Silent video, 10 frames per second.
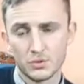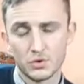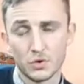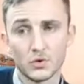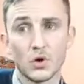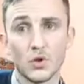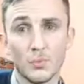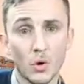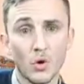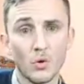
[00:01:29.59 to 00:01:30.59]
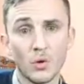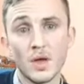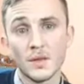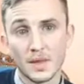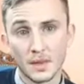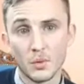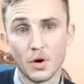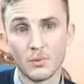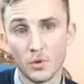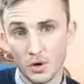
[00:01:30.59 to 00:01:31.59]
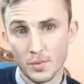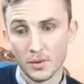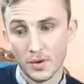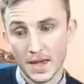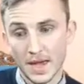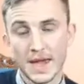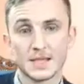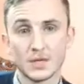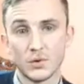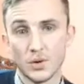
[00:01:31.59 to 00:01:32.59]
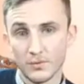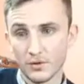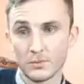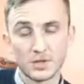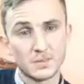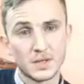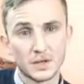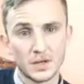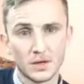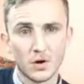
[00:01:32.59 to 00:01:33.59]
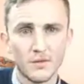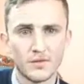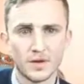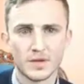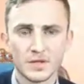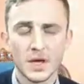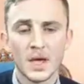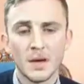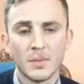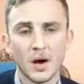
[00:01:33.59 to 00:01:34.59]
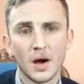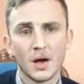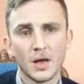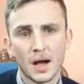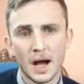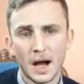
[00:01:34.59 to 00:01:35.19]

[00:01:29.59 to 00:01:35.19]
chose on the poll that they wanted more about SEO and from the speaker at the conference. But